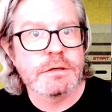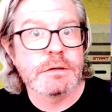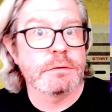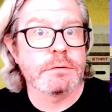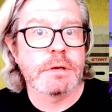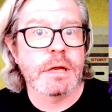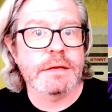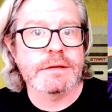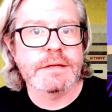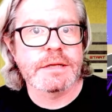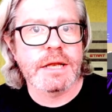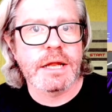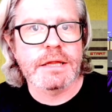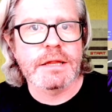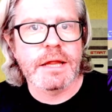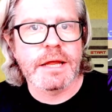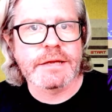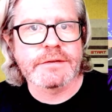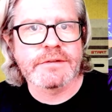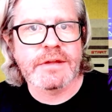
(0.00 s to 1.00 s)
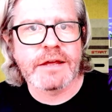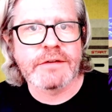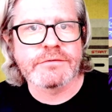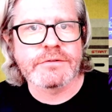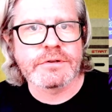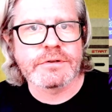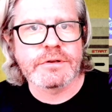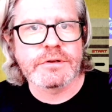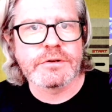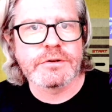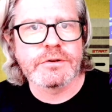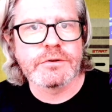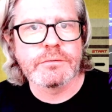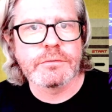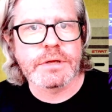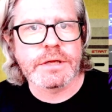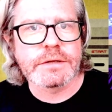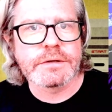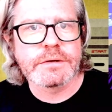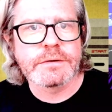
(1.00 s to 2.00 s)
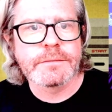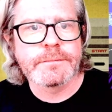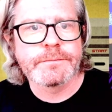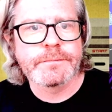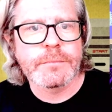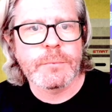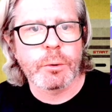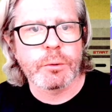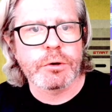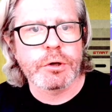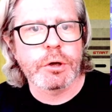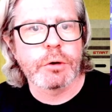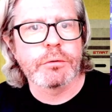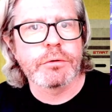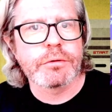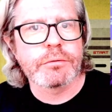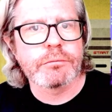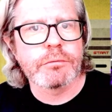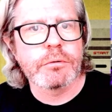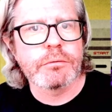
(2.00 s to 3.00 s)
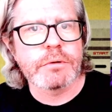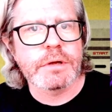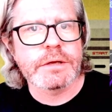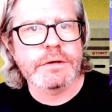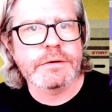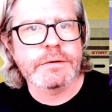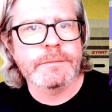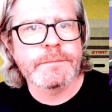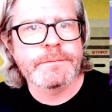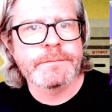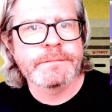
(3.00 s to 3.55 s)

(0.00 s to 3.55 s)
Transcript: Not that I liked having to do it or go through it,